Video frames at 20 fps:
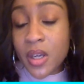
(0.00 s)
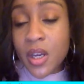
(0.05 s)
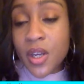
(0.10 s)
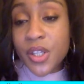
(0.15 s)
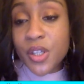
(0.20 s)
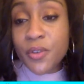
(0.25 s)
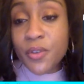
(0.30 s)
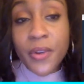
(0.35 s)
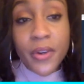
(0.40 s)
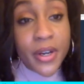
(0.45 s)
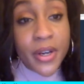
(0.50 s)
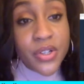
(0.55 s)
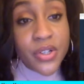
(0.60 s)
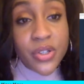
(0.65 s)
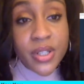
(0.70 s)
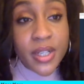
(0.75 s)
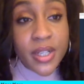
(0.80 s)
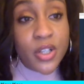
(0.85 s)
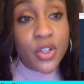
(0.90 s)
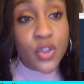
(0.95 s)
So if you're
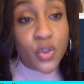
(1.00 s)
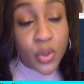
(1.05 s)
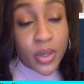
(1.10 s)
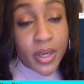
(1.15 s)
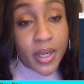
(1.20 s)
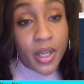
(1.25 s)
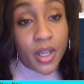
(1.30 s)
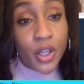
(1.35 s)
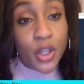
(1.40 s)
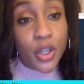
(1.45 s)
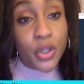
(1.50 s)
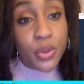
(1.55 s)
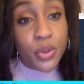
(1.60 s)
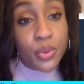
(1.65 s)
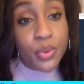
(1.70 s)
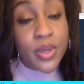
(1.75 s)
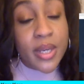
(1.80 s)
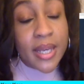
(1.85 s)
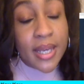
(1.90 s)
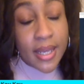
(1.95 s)
interested in joining, you
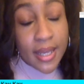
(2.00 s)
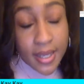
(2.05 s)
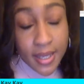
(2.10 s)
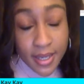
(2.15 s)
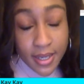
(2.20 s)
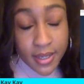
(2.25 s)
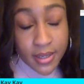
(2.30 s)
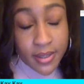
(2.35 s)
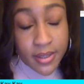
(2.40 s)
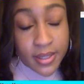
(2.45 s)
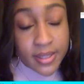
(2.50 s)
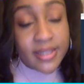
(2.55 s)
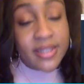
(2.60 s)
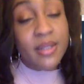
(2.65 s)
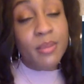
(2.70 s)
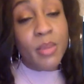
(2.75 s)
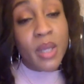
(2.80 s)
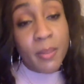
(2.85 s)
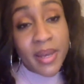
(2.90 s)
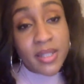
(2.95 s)
can send
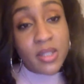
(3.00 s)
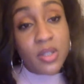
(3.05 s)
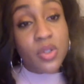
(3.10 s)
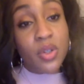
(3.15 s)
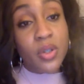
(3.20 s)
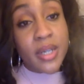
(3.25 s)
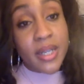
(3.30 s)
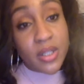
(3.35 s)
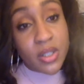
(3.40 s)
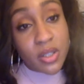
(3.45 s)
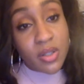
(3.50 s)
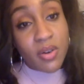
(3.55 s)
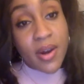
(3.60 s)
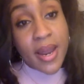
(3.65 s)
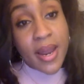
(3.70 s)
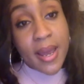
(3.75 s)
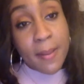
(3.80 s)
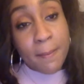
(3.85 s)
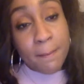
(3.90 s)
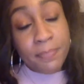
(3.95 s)
me a message on
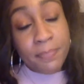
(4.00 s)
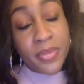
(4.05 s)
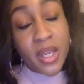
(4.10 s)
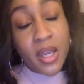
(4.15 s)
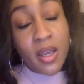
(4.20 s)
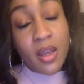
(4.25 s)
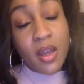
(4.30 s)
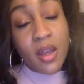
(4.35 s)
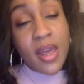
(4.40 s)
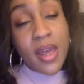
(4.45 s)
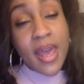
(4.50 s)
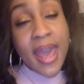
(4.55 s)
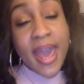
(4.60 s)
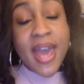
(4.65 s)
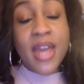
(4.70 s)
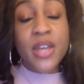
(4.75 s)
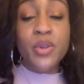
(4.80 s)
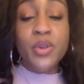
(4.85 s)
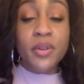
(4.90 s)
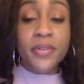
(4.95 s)
Instagram
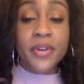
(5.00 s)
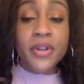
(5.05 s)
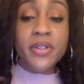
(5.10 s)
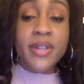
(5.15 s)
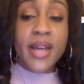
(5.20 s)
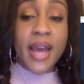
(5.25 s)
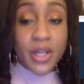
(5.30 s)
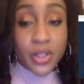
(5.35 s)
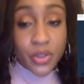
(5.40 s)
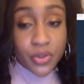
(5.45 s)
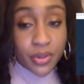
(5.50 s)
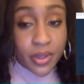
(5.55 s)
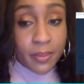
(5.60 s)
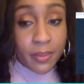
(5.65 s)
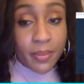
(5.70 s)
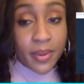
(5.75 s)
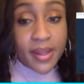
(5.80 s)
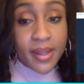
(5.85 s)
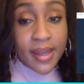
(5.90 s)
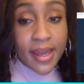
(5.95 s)
@universe.trip,
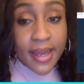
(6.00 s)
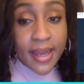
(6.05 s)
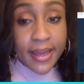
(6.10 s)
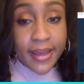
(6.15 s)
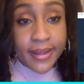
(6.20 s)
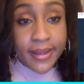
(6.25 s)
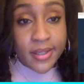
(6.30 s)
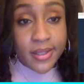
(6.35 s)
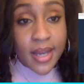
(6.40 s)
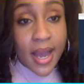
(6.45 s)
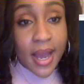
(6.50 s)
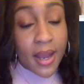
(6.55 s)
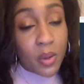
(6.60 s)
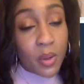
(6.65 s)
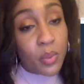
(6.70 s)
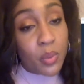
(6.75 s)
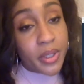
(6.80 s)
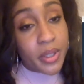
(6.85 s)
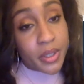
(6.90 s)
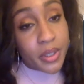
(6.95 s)
and I
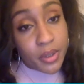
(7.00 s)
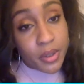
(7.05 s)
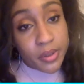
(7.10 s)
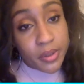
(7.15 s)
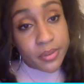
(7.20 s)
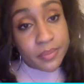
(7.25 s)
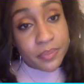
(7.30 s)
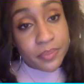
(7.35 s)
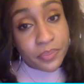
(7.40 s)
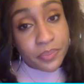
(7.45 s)
will